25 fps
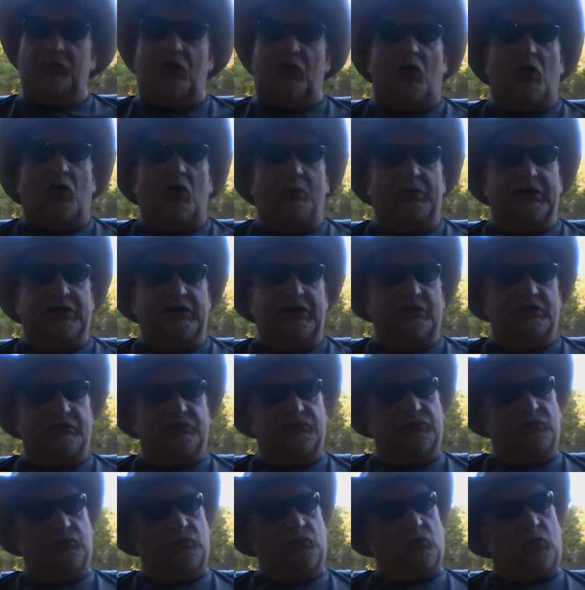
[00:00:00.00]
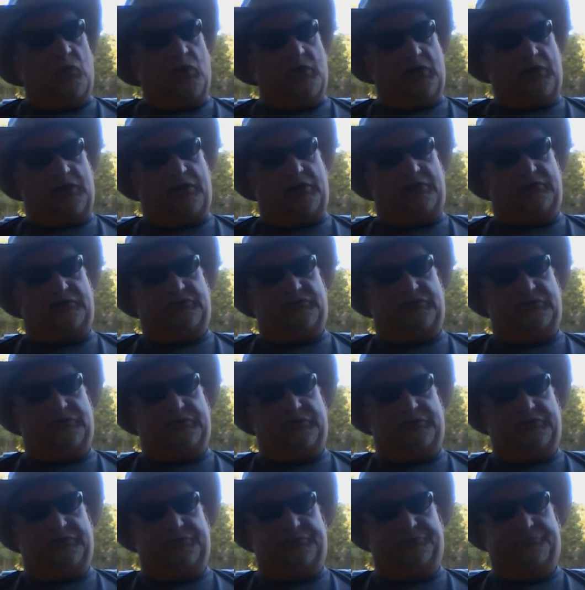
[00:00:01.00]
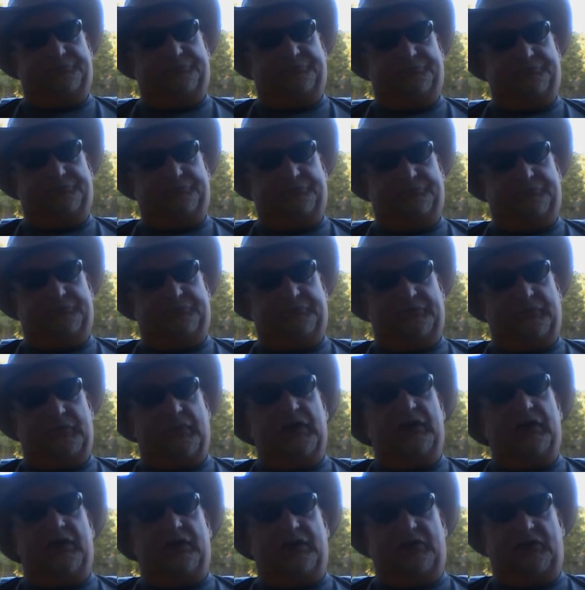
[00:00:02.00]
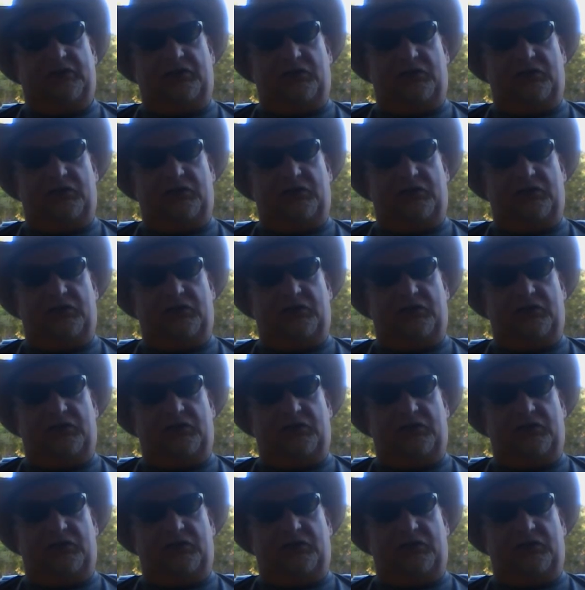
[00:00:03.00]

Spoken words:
all be on your watch. And you